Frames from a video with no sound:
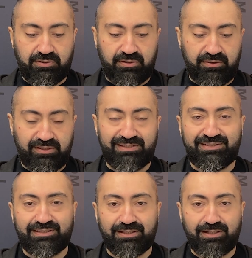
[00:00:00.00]
they're
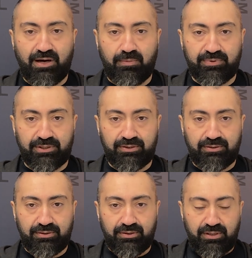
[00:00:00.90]
easy to copy.
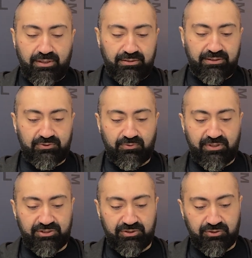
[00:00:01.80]
This one
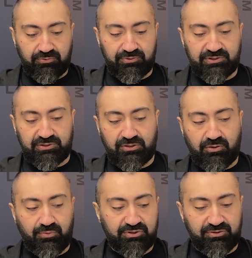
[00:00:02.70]
actually uses the
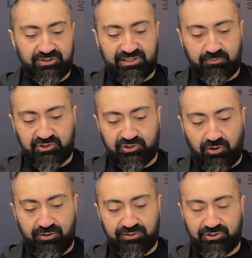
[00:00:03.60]
original
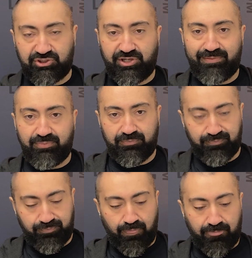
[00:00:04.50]
Sarkis shape
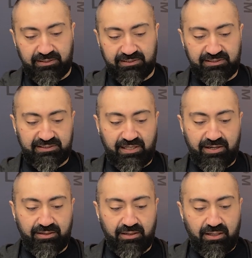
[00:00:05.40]
and
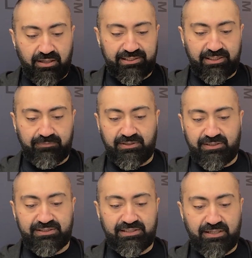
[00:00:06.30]
design, except the
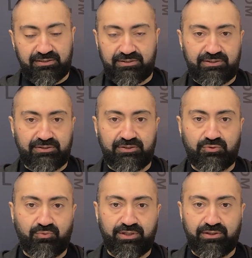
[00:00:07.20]
inside is just this
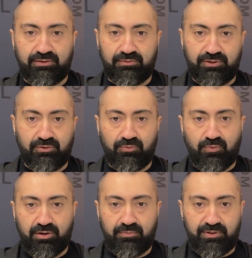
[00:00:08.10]
weird,
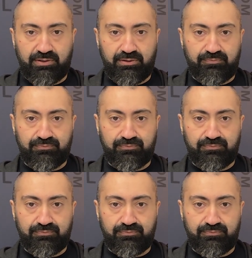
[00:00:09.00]
wannabe,